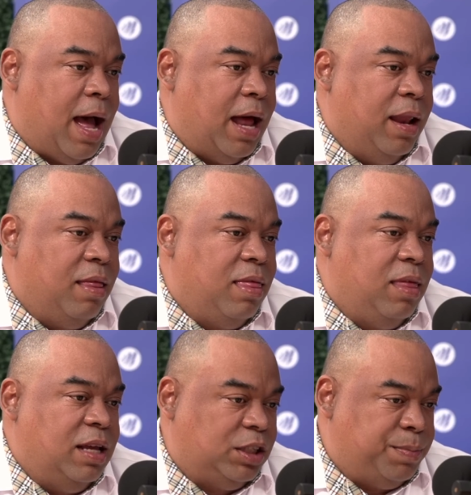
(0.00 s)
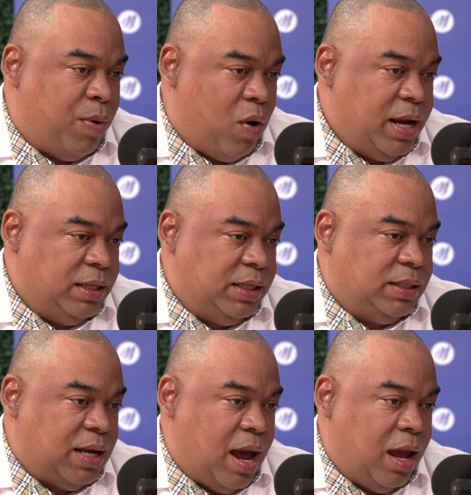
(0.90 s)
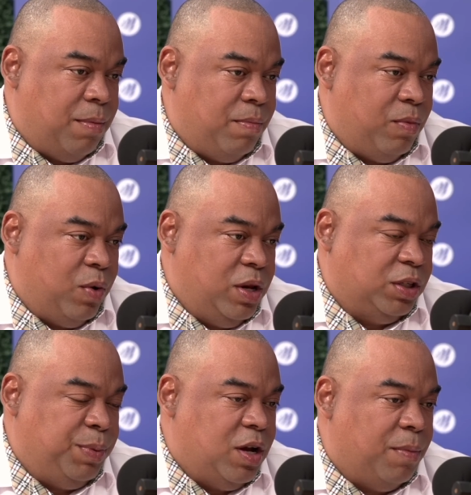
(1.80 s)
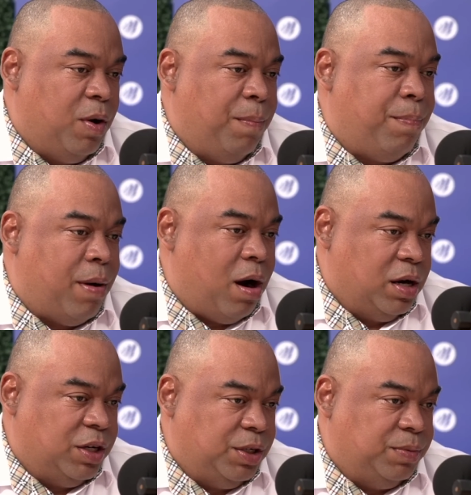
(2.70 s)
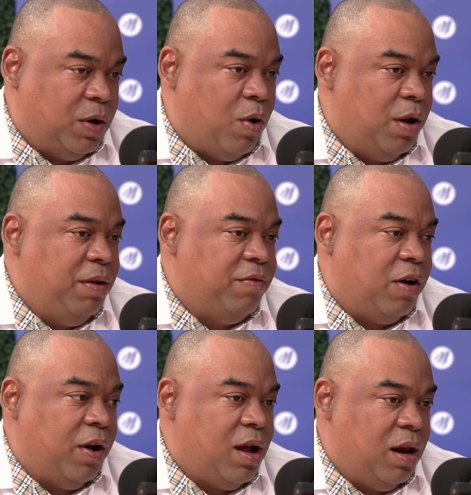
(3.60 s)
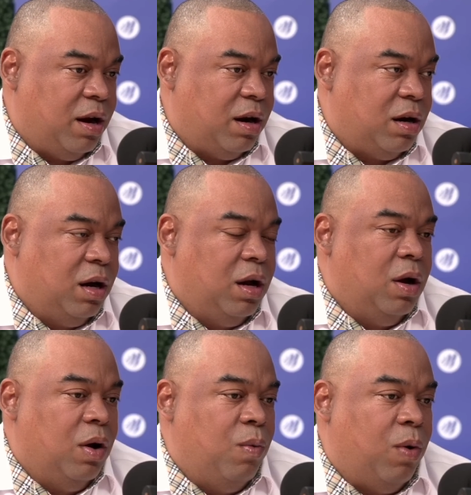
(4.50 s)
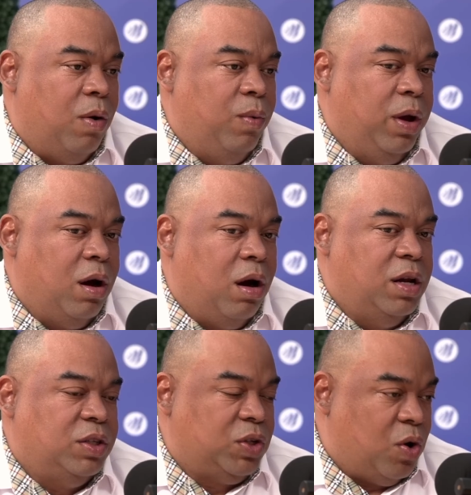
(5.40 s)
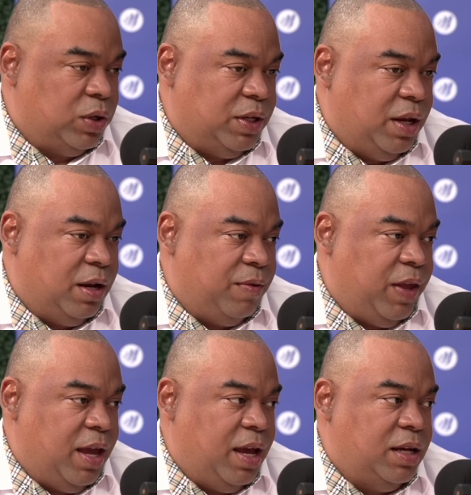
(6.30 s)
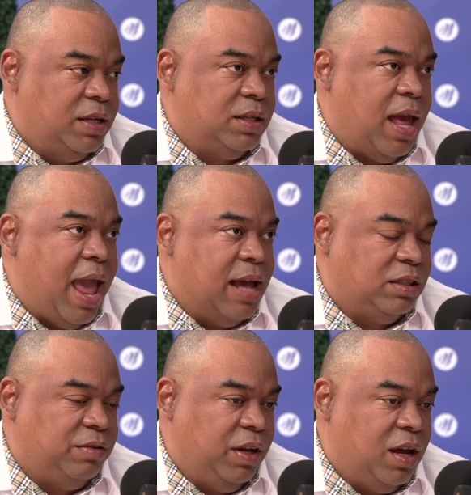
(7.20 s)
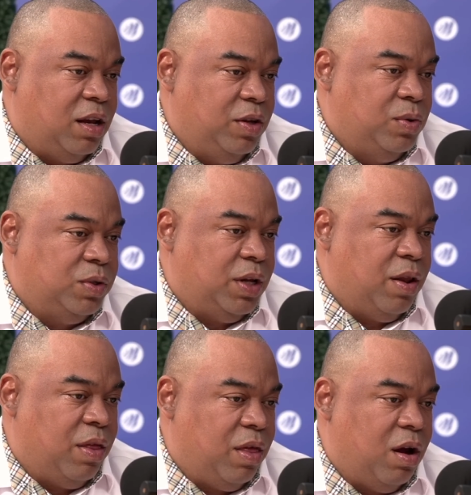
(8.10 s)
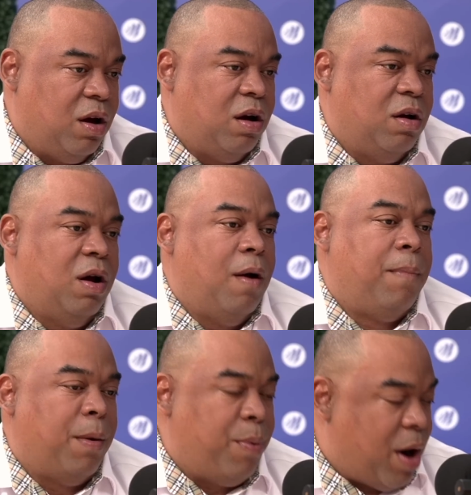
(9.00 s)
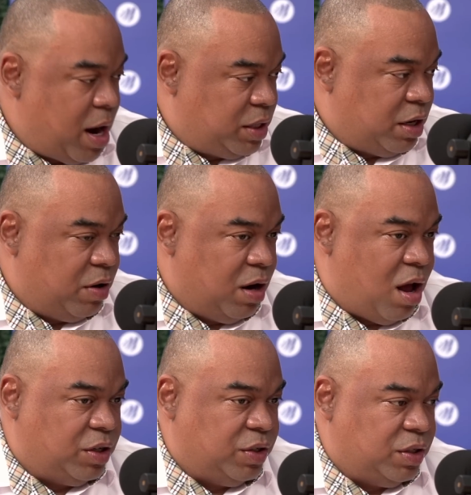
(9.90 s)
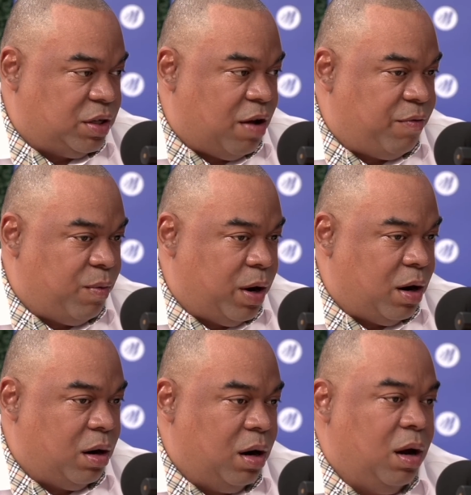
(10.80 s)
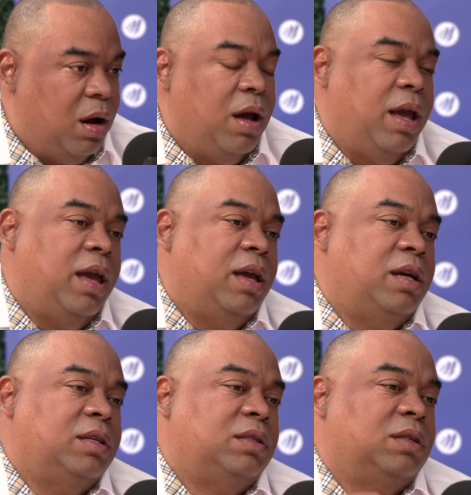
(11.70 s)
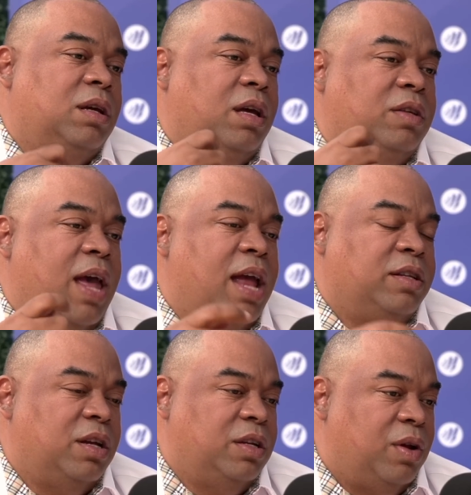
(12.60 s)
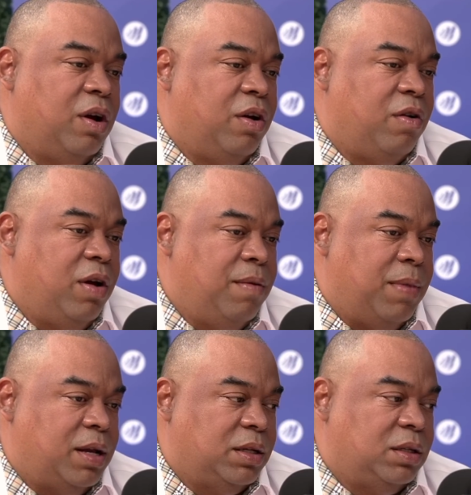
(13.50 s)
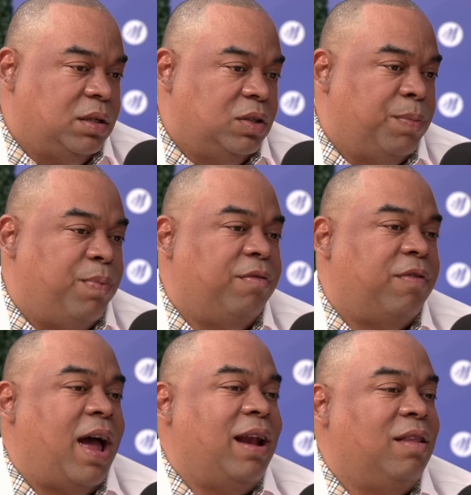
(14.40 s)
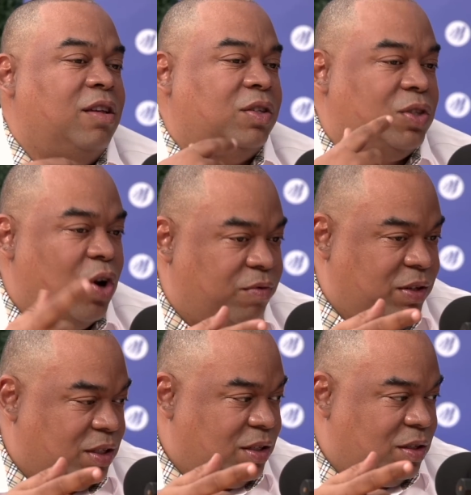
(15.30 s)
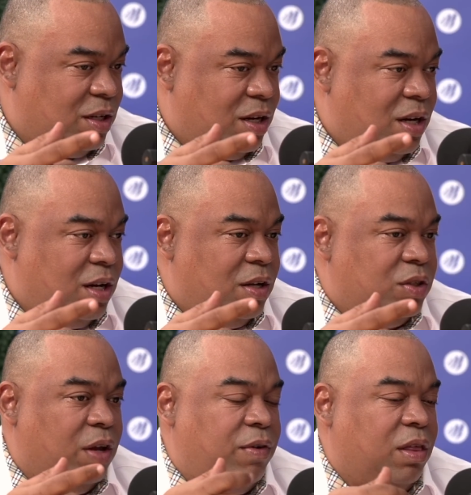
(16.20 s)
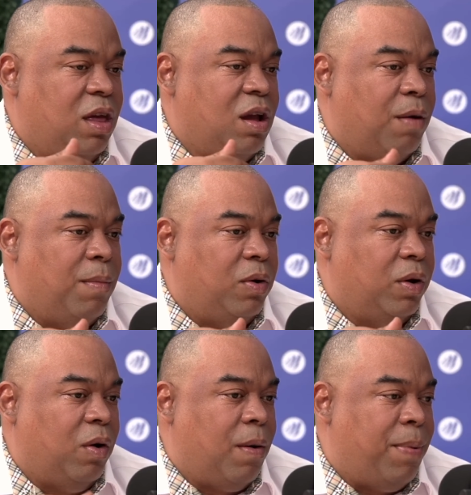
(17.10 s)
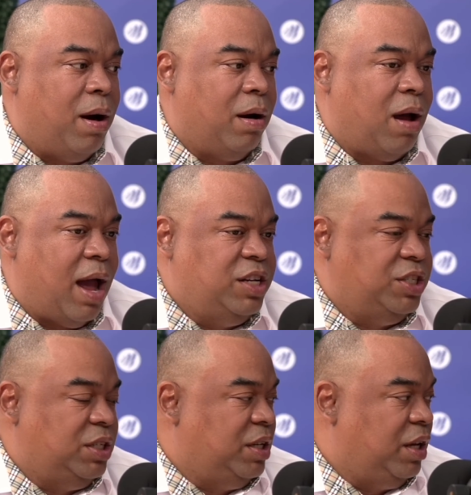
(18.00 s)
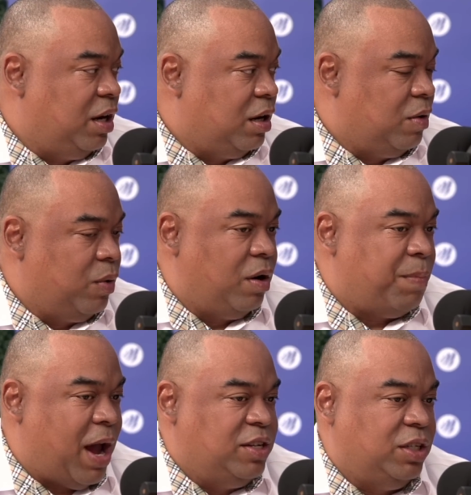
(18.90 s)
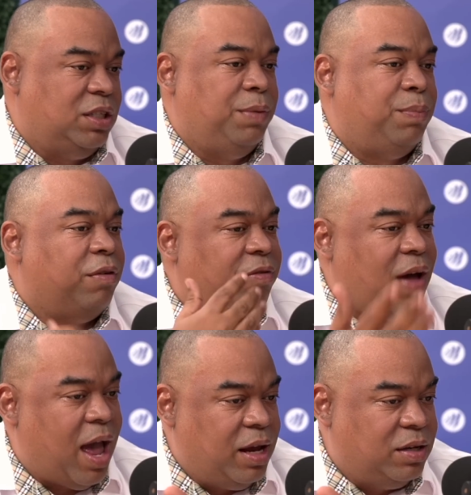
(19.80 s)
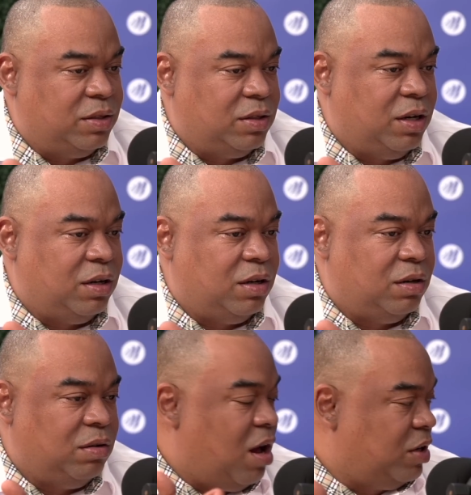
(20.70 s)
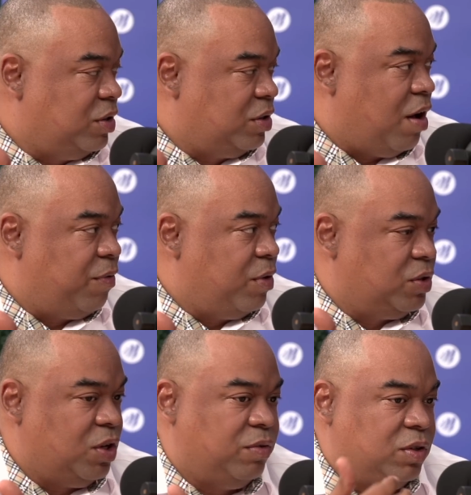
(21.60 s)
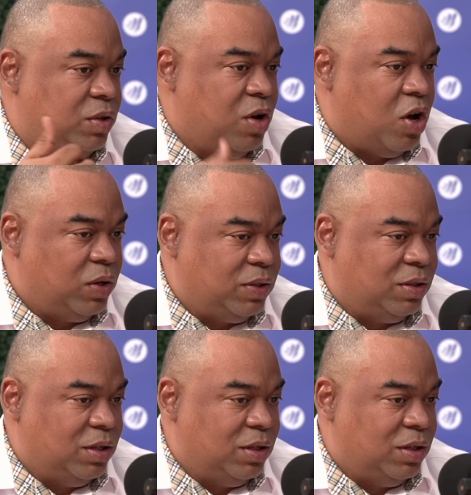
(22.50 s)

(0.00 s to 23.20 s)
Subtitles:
At this point in time, when you speak about partnerships, I want to be very clear. What we are discussing is SVL using their proprietary lottery software is entering into an agreement to provide the services. So if you think about our partner IGT here, where IGT provides their lottery software service to us.